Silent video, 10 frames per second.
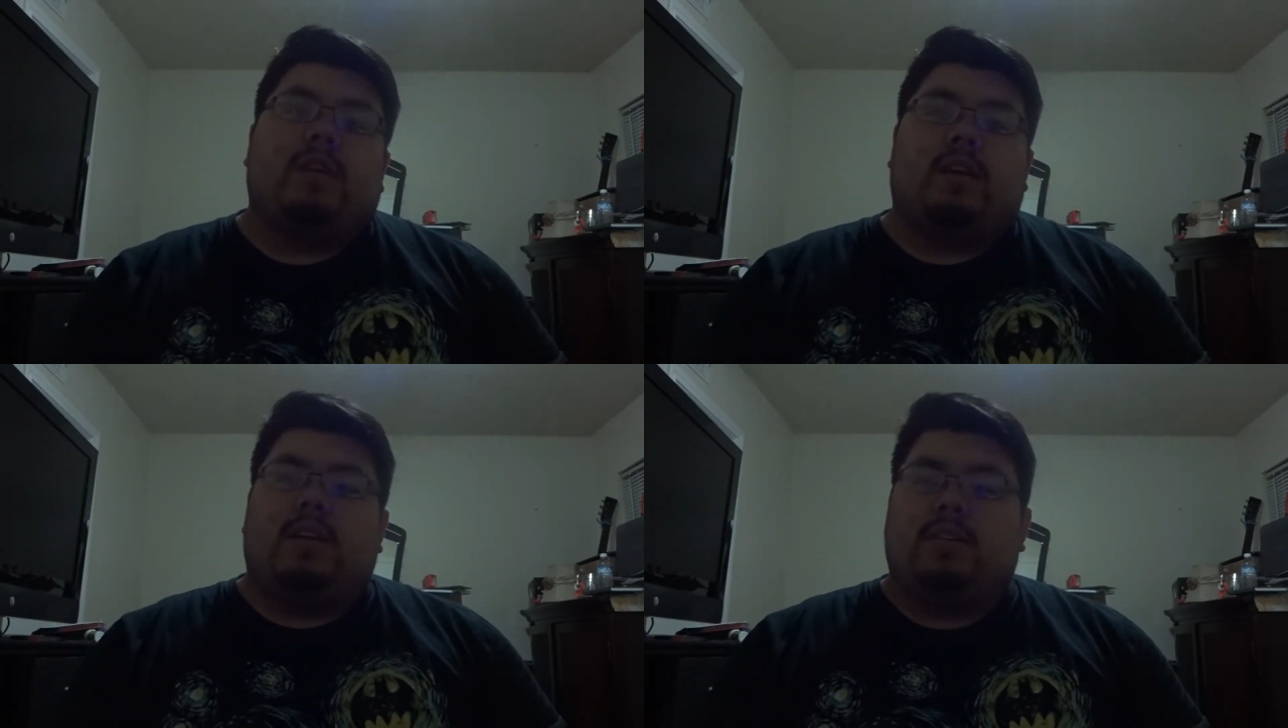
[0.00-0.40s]

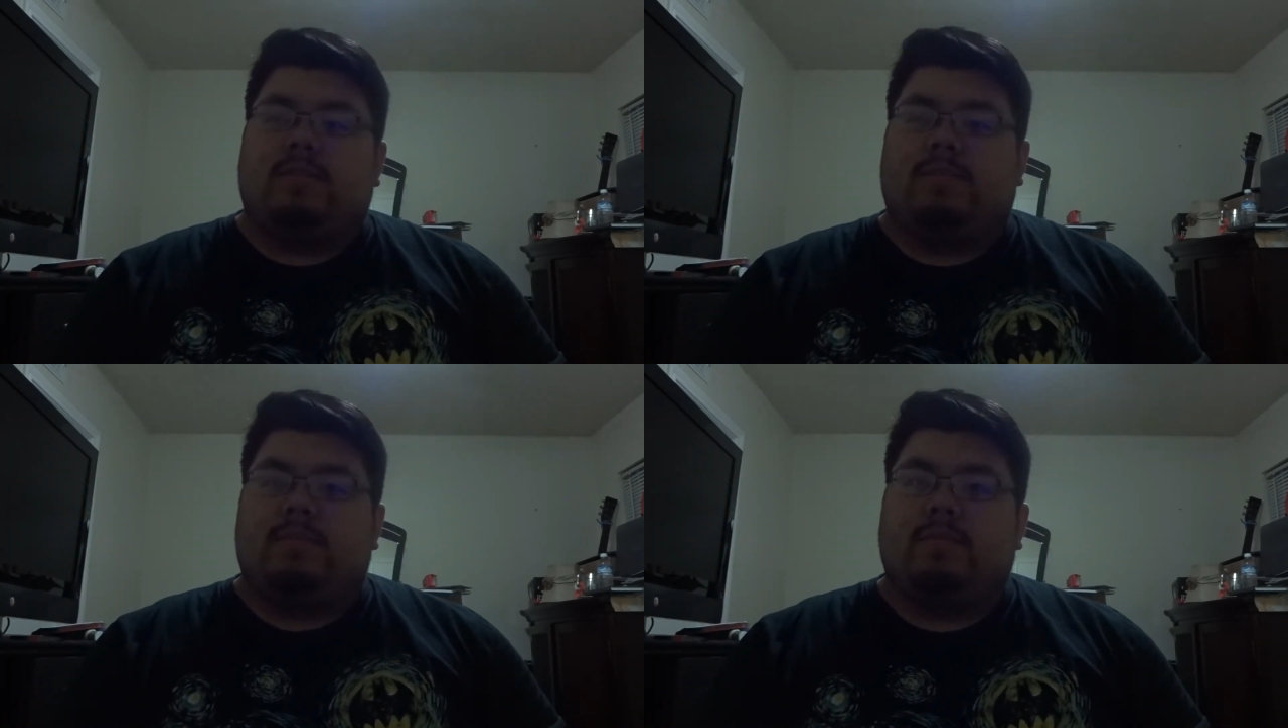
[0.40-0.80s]

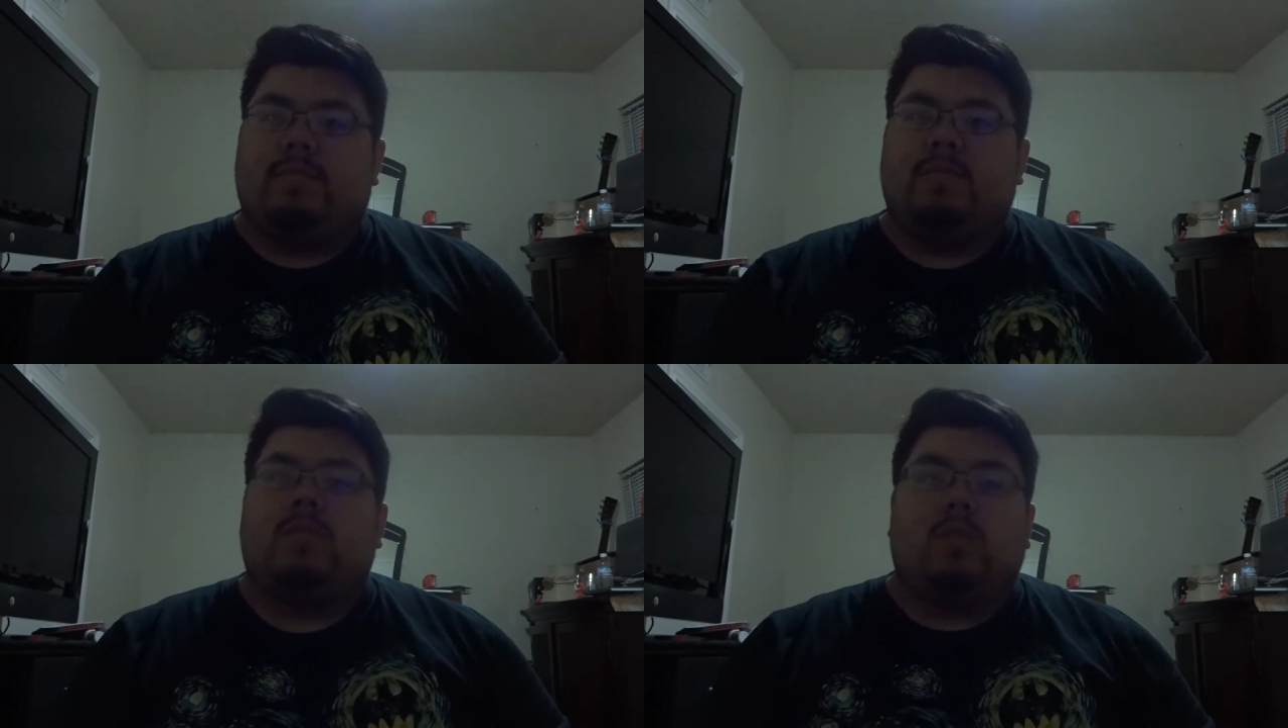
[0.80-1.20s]
Um,
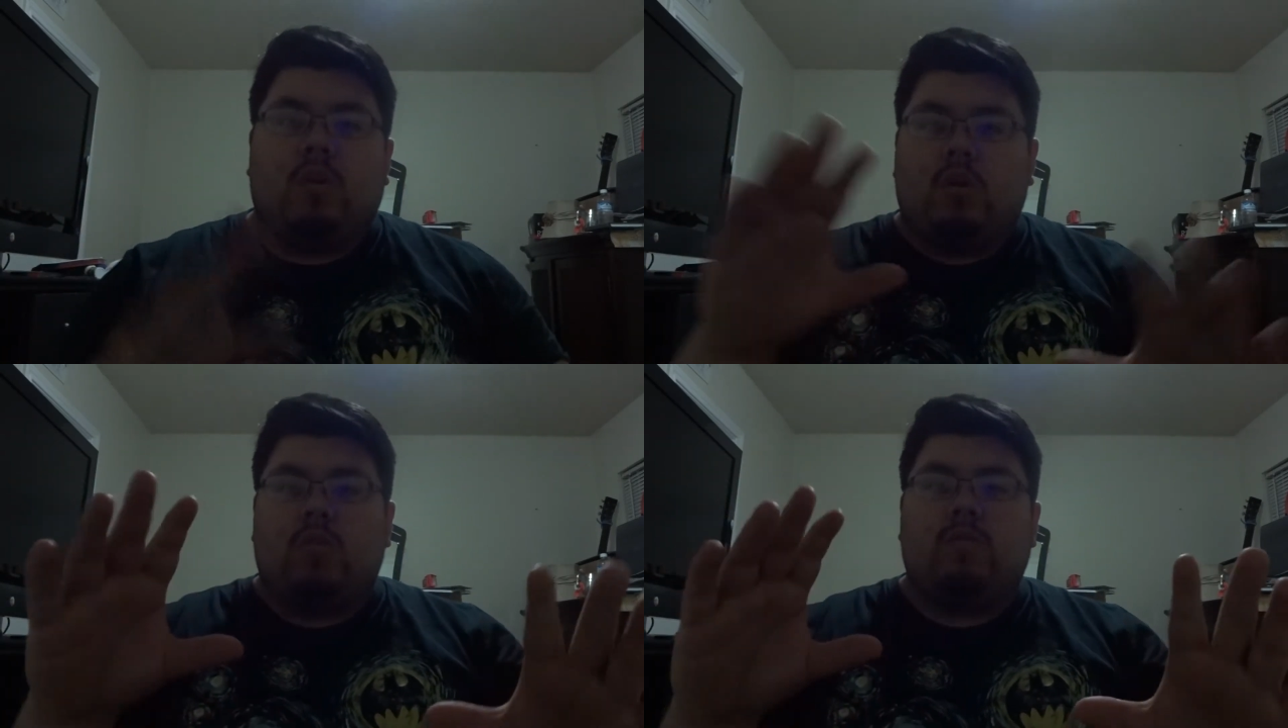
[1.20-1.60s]

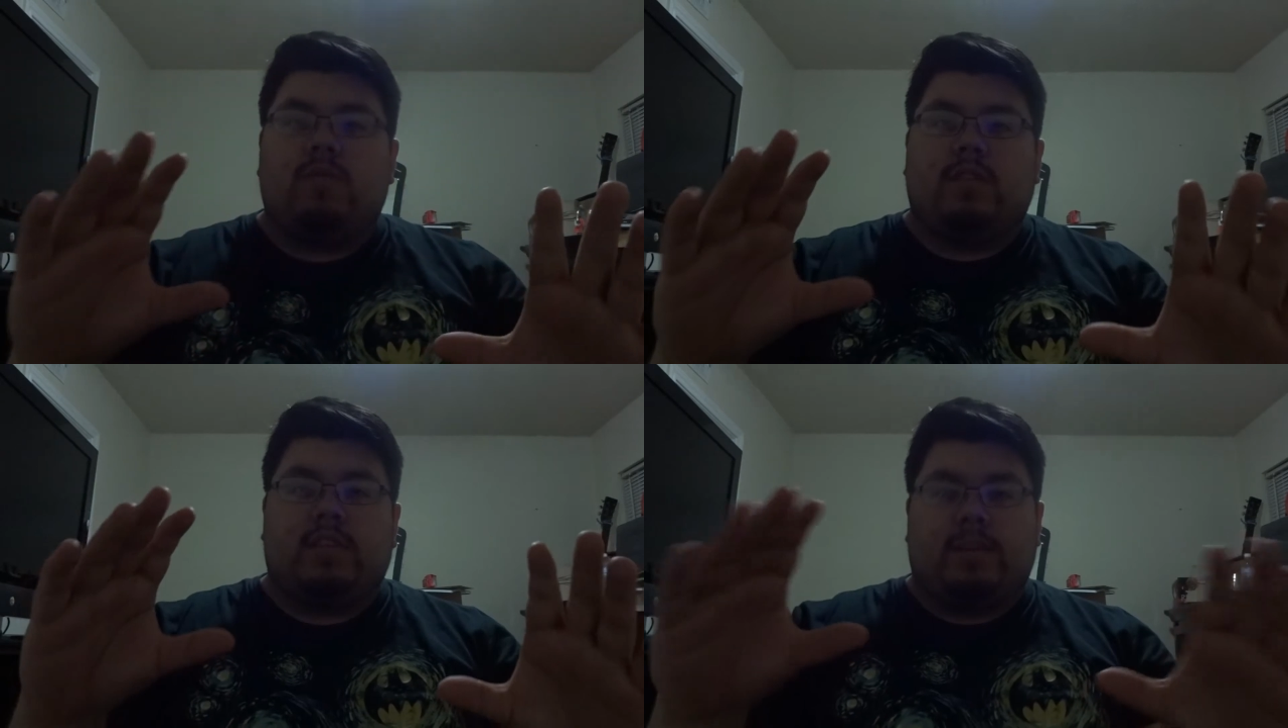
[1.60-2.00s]

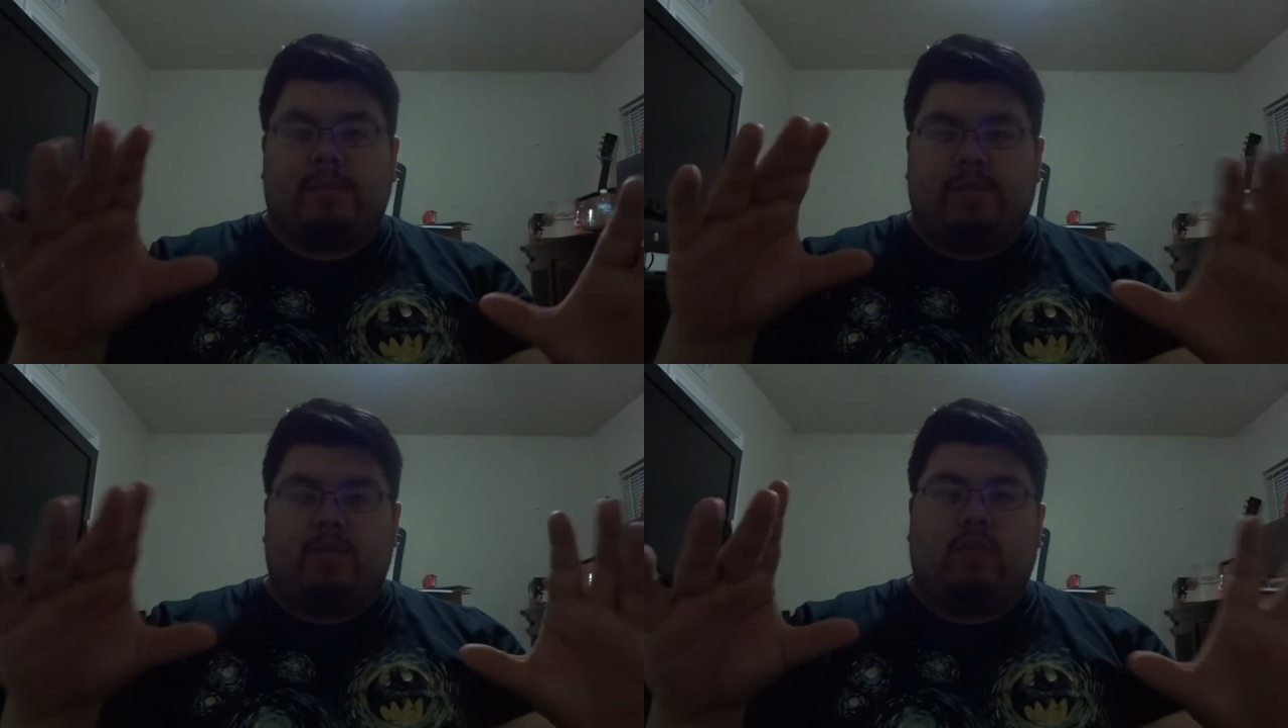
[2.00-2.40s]
hopefully I'm
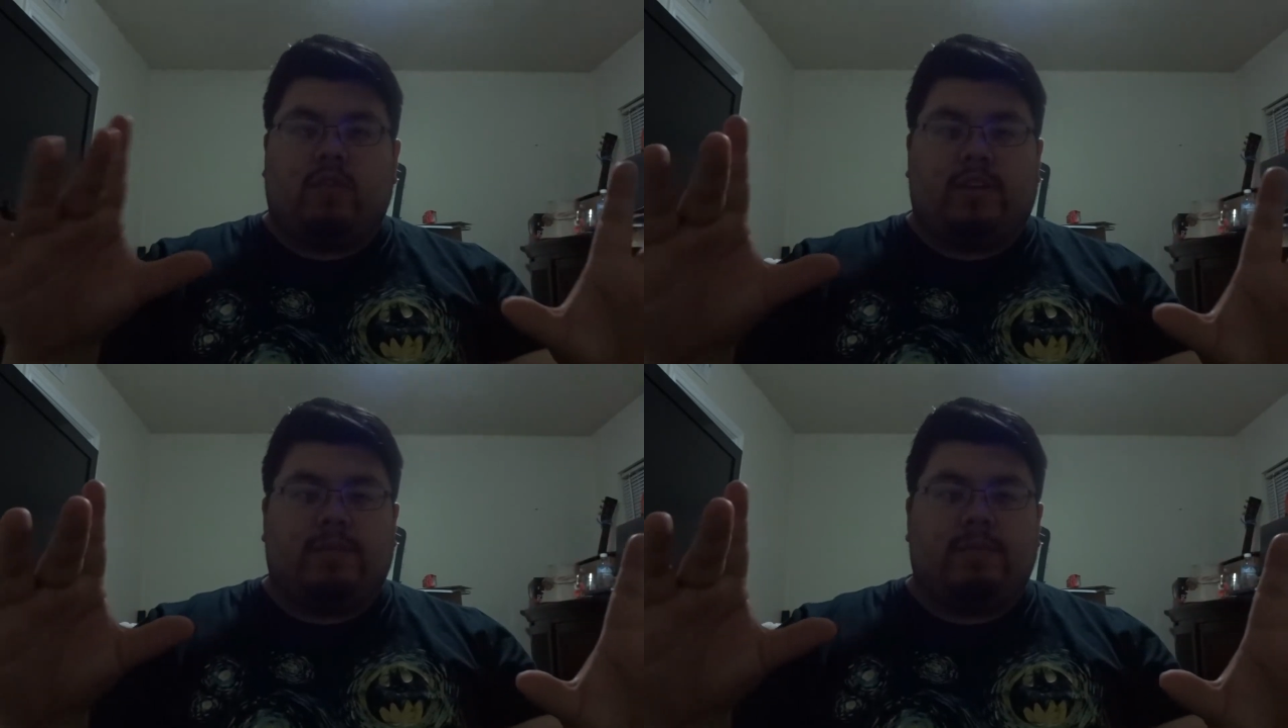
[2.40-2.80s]
in
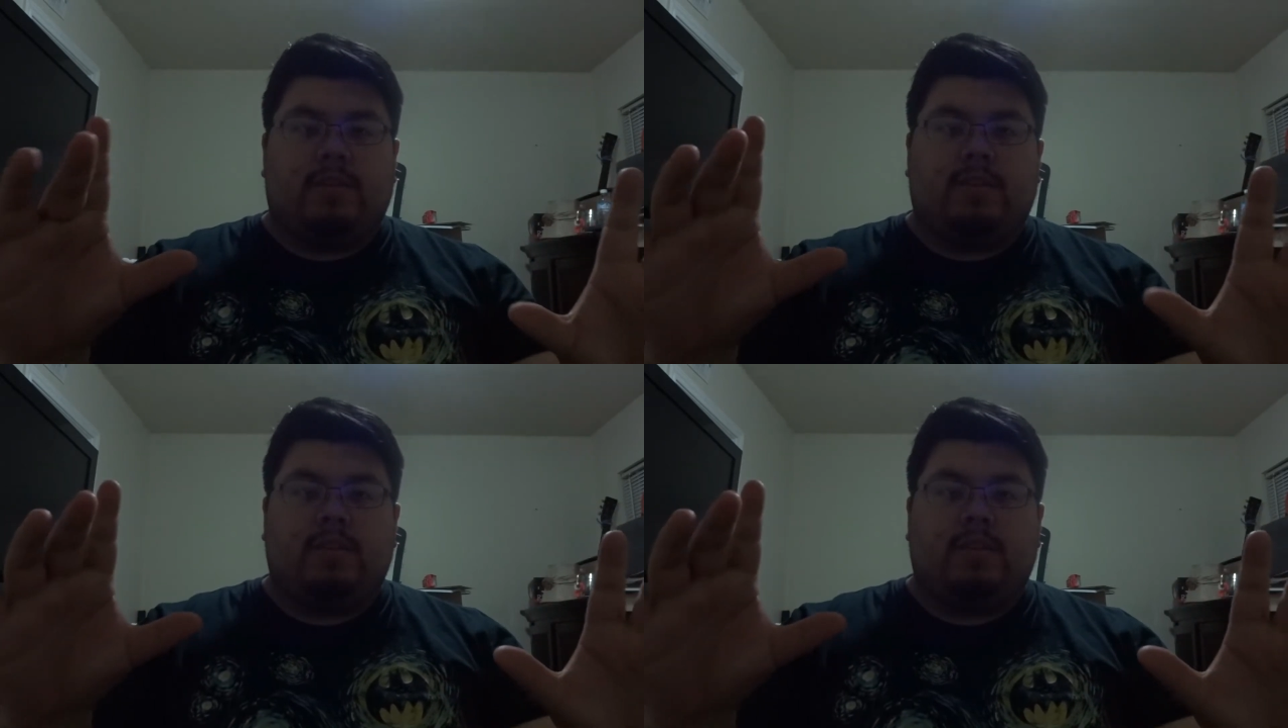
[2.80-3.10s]
frame,